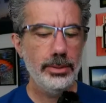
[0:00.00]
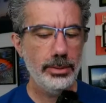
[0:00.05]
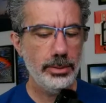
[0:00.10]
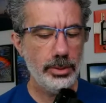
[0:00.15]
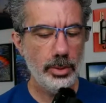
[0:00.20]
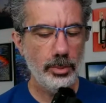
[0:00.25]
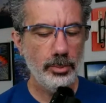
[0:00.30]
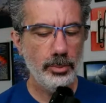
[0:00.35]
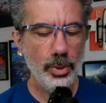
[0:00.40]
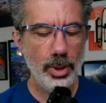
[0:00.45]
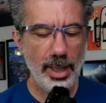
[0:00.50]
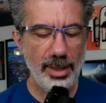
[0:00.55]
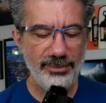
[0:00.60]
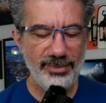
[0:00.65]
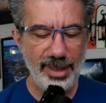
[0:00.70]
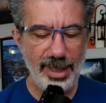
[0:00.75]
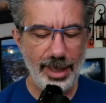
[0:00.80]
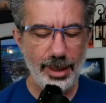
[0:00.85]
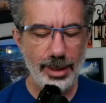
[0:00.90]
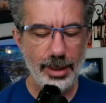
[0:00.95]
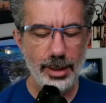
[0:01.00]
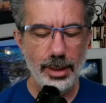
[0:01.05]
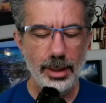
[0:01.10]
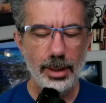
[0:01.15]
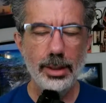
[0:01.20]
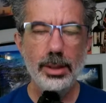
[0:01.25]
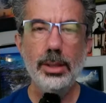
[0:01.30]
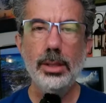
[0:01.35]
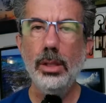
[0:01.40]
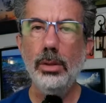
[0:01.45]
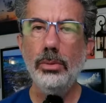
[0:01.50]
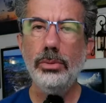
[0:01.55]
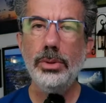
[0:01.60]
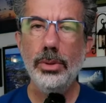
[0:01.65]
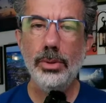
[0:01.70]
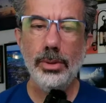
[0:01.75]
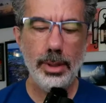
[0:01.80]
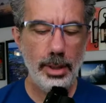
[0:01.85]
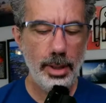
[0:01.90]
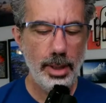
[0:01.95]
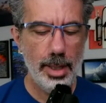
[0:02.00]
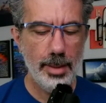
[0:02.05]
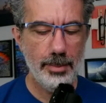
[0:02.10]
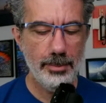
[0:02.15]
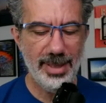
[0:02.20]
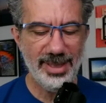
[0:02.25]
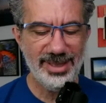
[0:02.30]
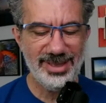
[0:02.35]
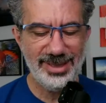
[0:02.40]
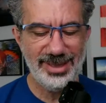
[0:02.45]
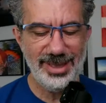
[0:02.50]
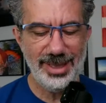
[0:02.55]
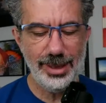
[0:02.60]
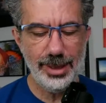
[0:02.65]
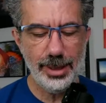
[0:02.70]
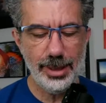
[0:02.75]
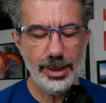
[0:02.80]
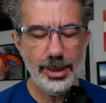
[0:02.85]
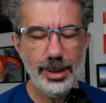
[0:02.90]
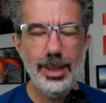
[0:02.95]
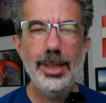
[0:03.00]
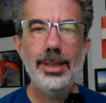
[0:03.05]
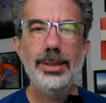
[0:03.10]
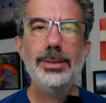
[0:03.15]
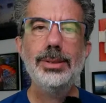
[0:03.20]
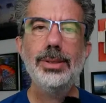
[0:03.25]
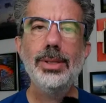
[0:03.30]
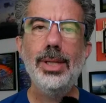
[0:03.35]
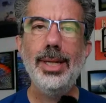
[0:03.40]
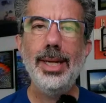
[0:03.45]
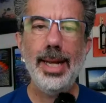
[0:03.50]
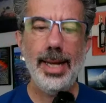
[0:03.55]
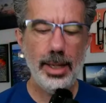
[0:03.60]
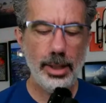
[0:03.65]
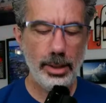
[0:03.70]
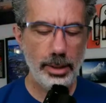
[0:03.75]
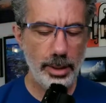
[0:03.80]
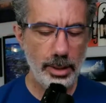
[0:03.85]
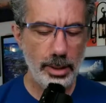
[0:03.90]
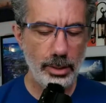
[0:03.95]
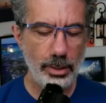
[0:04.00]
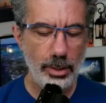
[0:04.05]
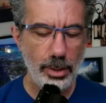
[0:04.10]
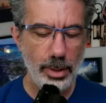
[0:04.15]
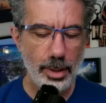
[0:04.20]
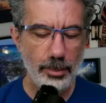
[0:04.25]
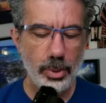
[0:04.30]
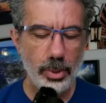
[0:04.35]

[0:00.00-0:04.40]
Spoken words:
Dubrovnik, Kotor, Messina, Salerno,